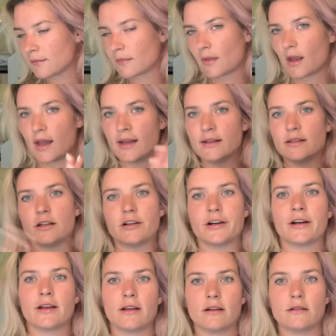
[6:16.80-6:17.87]
and turn
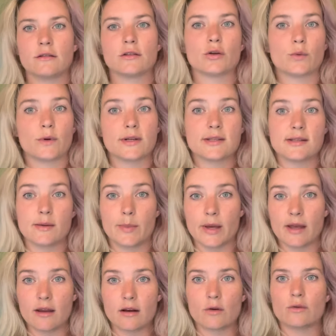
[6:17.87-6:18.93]
it towards the
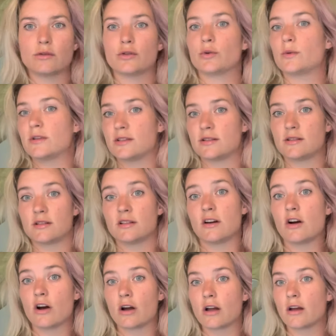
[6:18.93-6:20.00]
bed or towards the
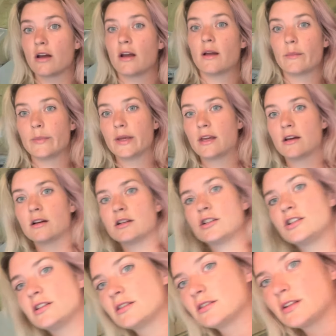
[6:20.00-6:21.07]
dog because
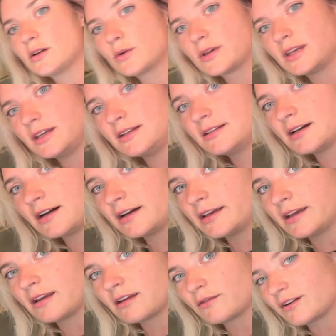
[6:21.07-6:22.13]
she's low-key
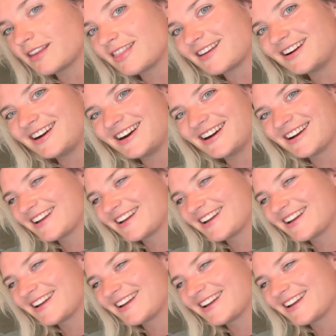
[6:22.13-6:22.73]
dying right there.